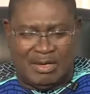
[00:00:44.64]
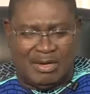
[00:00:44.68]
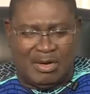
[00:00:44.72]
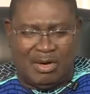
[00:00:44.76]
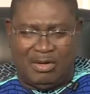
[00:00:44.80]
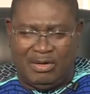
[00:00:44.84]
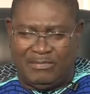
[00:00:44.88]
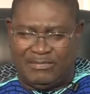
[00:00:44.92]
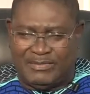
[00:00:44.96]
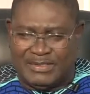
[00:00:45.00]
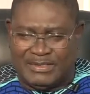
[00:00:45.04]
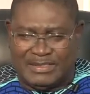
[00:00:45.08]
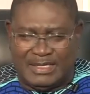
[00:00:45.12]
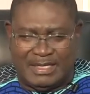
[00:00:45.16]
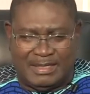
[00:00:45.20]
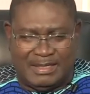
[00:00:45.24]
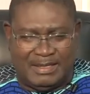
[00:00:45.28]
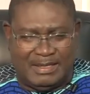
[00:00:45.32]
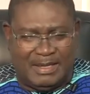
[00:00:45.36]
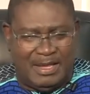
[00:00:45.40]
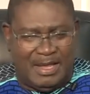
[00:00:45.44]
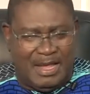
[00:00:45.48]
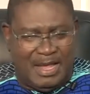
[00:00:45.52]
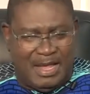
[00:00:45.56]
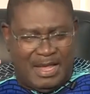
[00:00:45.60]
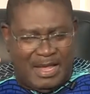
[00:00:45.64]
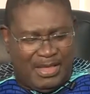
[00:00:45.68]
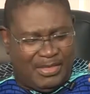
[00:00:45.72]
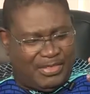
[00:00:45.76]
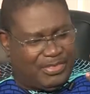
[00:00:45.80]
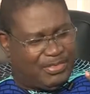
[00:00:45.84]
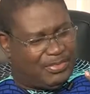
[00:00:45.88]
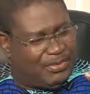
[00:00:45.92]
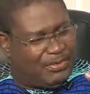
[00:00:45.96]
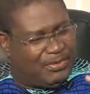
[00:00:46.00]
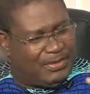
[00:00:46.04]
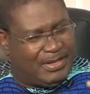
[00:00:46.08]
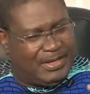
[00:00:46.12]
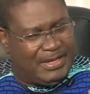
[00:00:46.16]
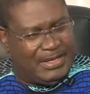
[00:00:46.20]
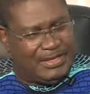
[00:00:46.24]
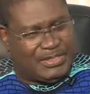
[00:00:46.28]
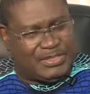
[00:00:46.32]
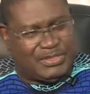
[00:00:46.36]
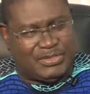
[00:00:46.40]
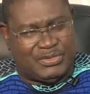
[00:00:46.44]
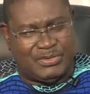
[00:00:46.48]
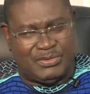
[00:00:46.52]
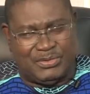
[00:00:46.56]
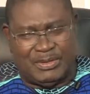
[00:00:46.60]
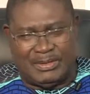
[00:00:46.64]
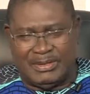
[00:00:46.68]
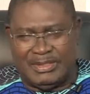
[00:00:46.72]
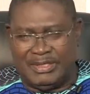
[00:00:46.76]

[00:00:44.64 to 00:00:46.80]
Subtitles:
all of a sudden, a thought hits you,